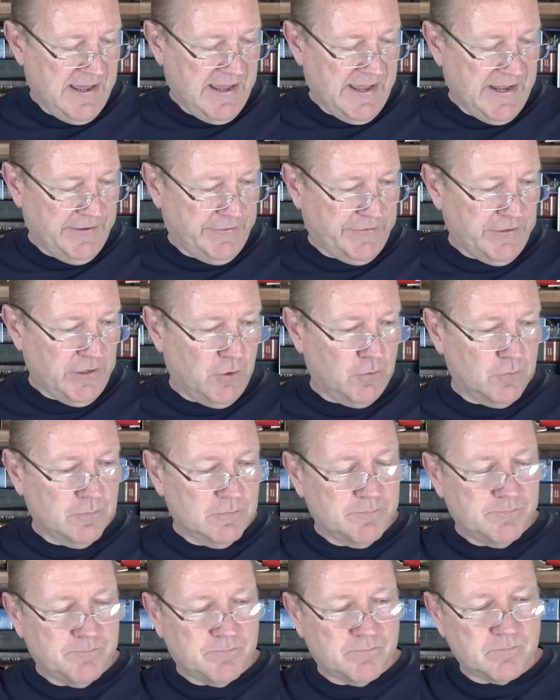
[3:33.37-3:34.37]
And
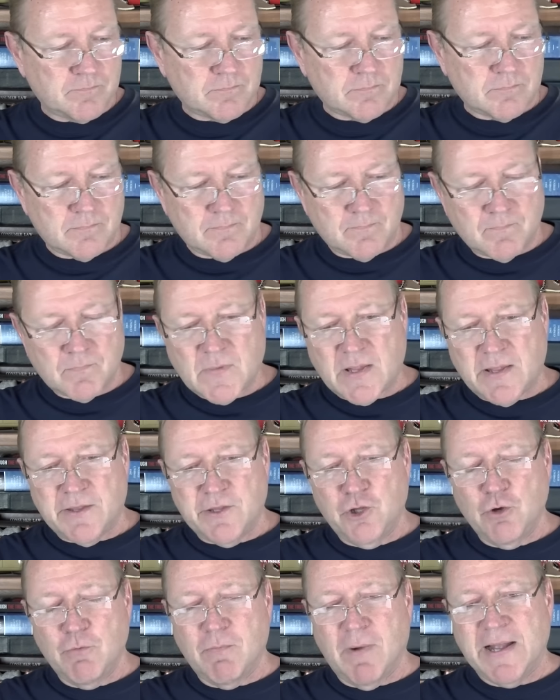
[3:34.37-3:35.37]
so
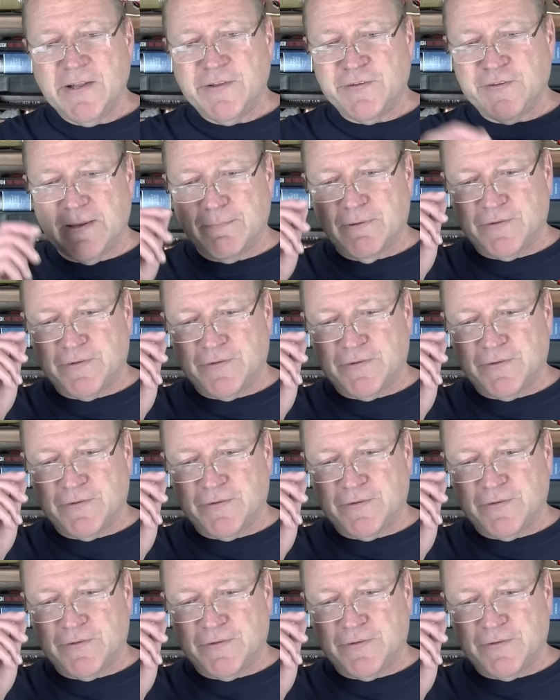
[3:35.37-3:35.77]
you might say,